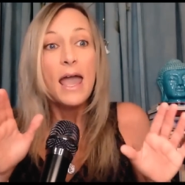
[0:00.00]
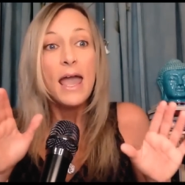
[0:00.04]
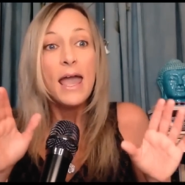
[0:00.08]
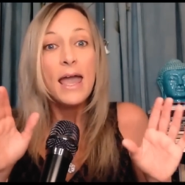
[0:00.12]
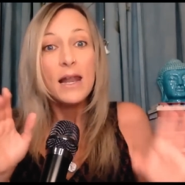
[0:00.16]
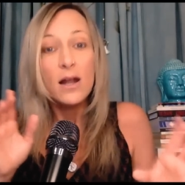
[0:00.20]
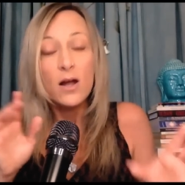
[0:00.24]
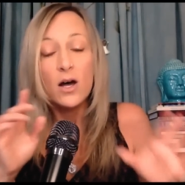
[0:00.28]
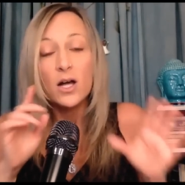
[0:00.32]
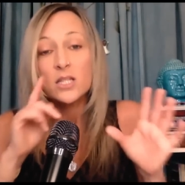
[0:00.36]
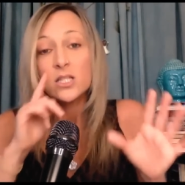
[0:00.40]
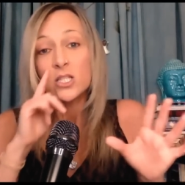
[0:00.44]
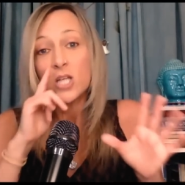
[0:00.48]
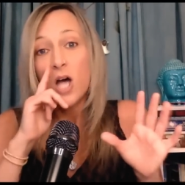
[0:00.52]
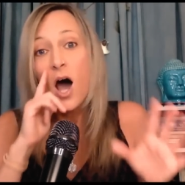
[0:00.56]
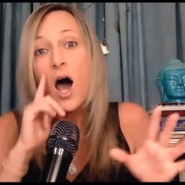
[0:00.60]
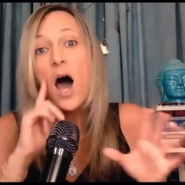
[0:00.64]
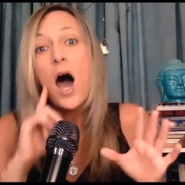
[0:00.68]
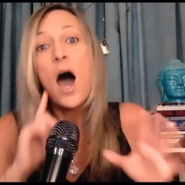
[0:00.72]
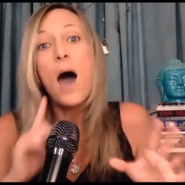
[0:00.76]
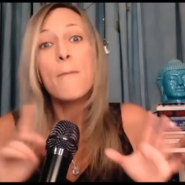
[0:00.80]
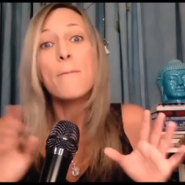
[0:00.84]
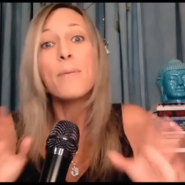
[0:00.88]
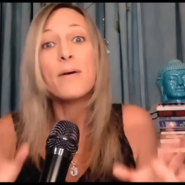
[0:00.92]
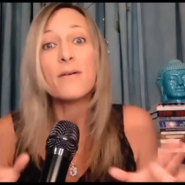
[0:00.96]
And on
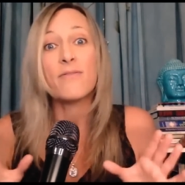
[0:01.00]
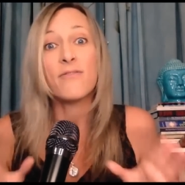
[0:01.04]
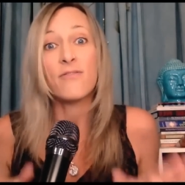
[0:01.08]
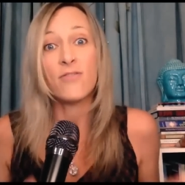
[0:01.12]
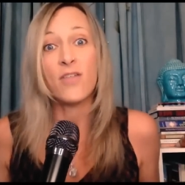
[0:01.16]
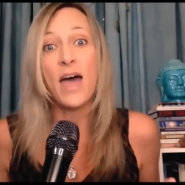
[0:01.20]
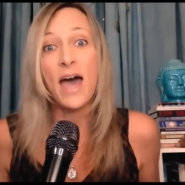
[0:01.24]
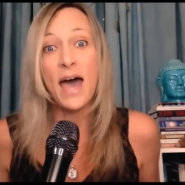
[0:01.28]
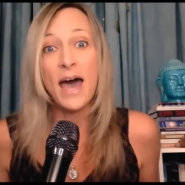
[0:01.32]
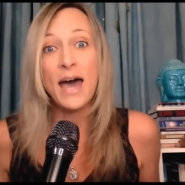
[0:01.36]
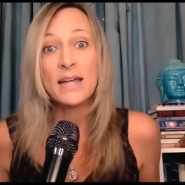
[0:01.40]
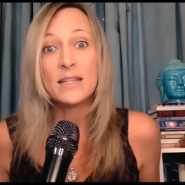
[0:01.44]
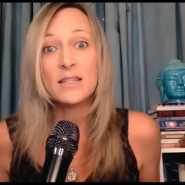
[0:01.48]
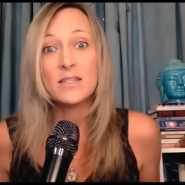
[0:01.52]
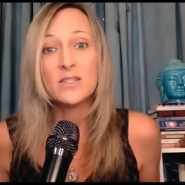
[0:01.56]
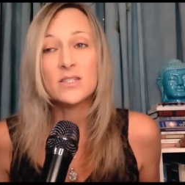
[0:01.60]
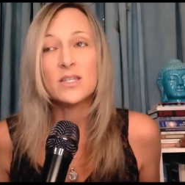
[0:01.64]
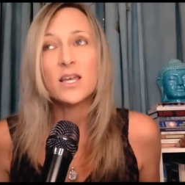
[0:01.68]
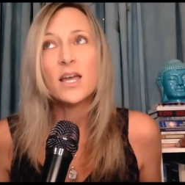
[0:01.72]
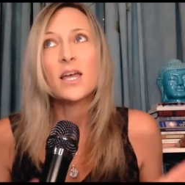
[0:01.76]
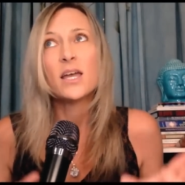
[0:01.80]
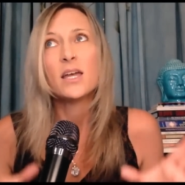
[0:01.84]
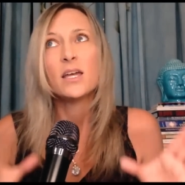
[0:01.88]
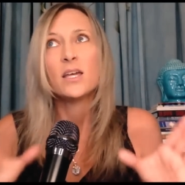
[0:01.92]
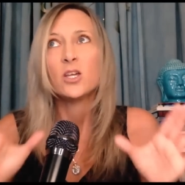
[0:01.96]
top of that,
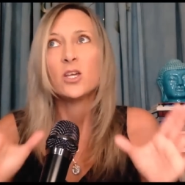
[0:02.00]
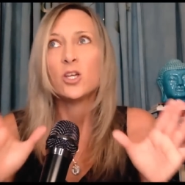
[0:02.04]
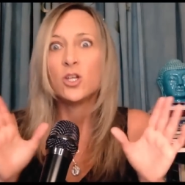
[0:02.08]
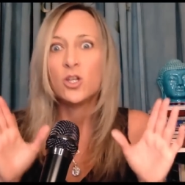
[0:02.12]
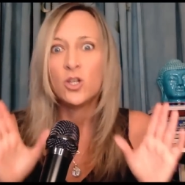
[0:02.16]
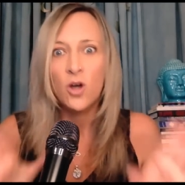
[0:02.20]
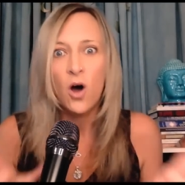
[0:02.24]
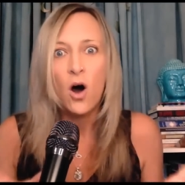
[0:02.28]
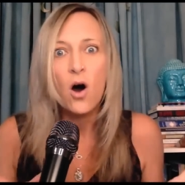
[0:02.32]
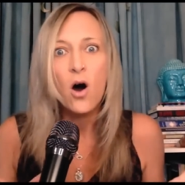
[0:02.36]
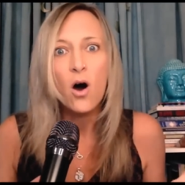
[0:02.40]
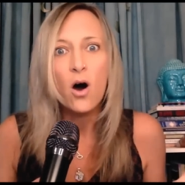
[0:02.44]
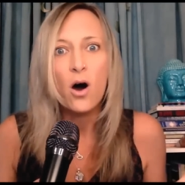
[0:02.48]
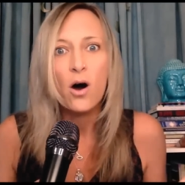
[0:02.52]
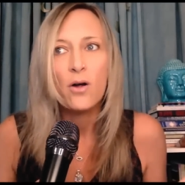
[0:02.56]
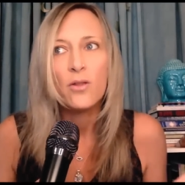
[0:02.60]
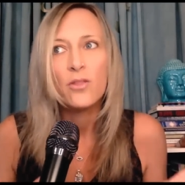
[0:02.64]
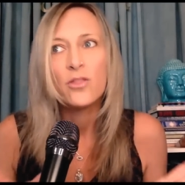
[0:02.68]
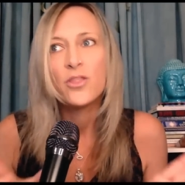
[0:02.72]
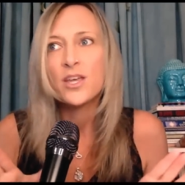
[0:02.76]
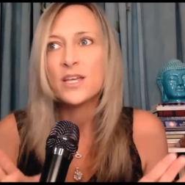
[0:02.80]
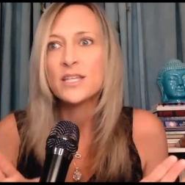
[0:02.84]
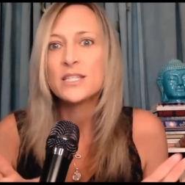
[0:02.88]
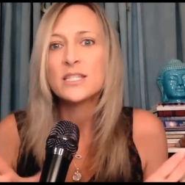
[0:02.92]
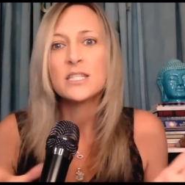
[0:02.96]

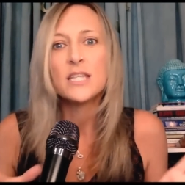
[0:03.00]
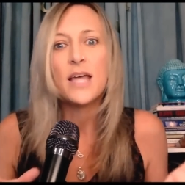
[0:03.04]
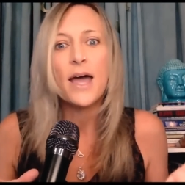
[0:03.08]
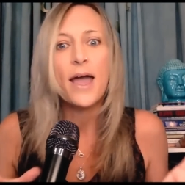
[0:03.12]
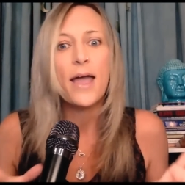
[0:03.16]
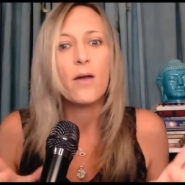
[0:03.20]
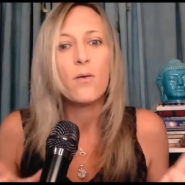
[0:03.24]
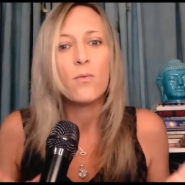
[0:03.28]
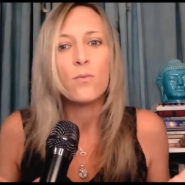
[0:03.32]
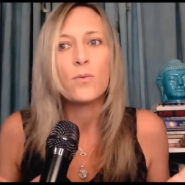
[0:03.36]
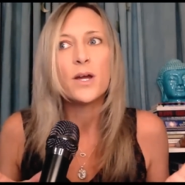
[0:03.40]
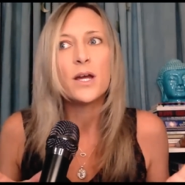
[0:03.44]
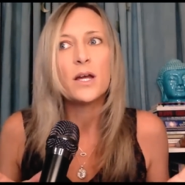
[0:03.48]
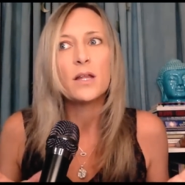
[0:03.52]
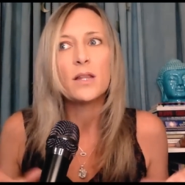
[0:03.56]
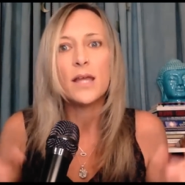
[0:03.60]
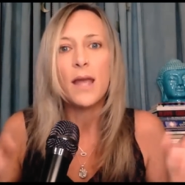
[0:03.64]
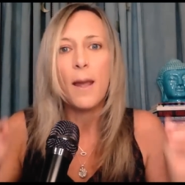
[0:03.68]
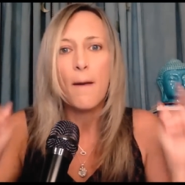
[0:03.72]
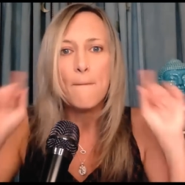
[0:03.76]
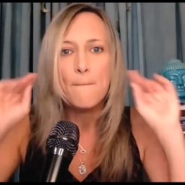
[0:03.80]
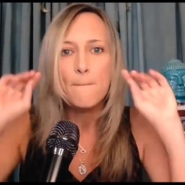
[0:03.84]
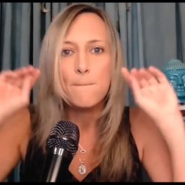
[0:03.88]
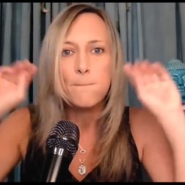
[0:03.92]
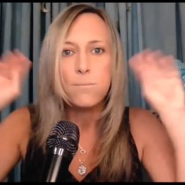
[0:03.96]
y'all, this like
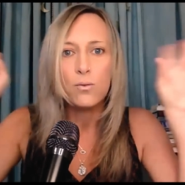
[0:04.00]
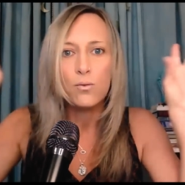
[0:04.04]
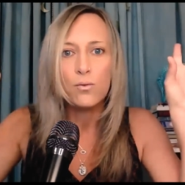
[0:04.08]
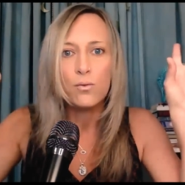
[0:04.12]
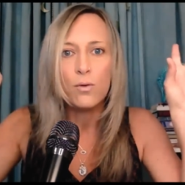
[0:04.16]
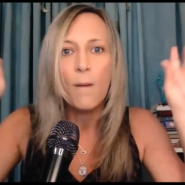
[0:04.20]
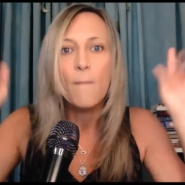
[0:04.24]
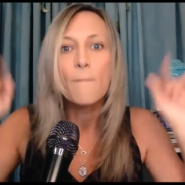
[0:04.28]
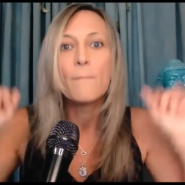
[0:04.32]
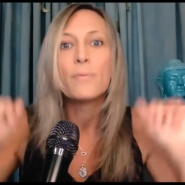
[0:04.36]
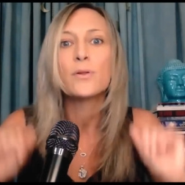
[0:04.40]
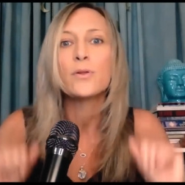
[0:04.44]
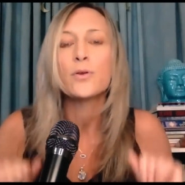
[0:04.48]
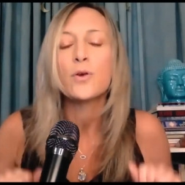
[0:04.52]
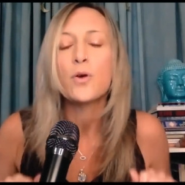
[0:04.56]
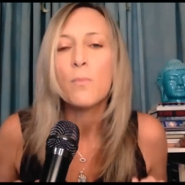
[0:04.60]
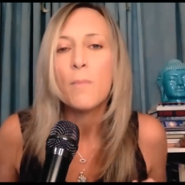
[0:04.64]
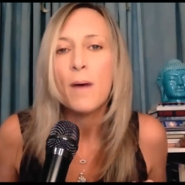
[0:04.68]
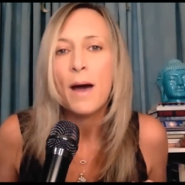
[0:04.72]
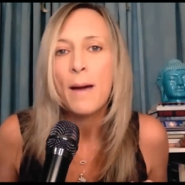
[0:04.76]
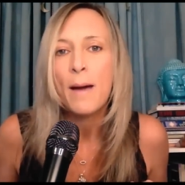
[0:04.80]
really blew